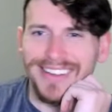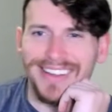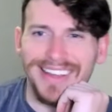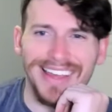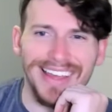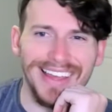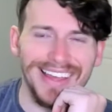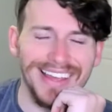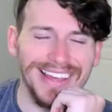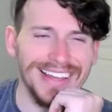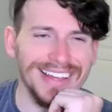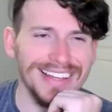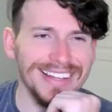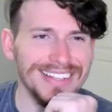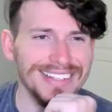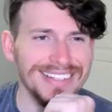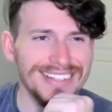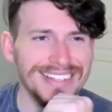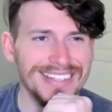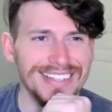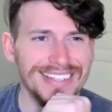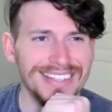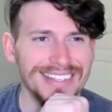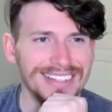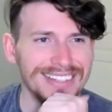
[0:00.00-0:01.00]

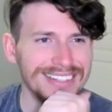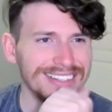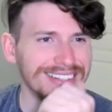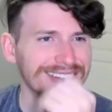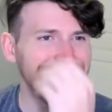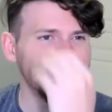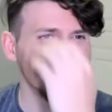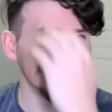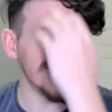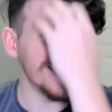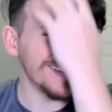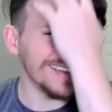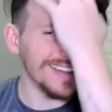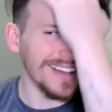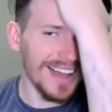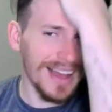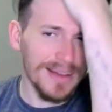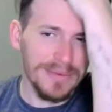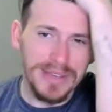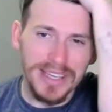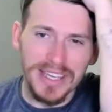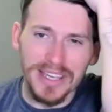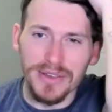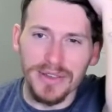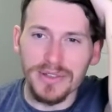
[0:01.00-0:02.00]
And
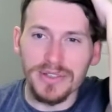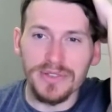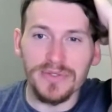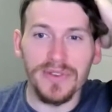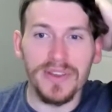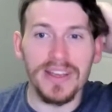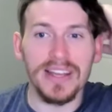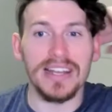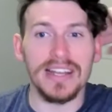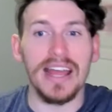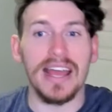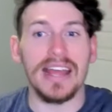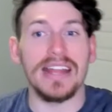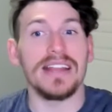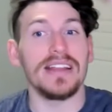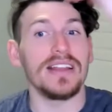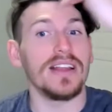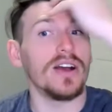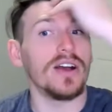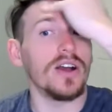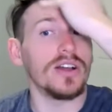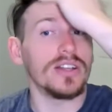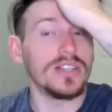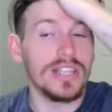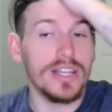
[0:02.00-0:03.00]
I'm a huge fan. And
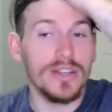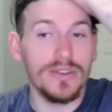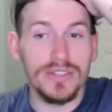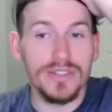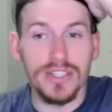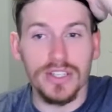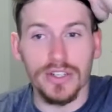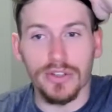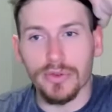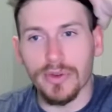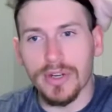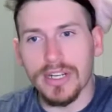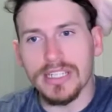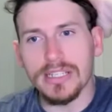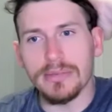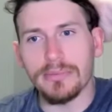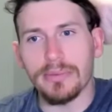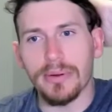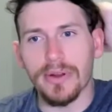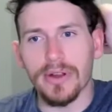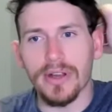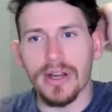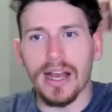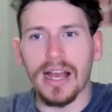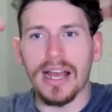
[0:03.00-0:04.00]
oh, here's the crazy
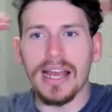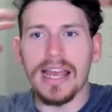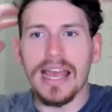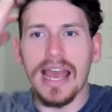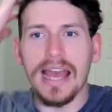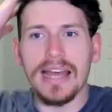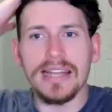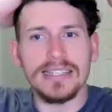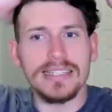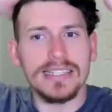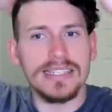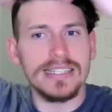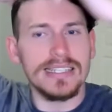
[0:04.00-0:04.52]
part I hadn't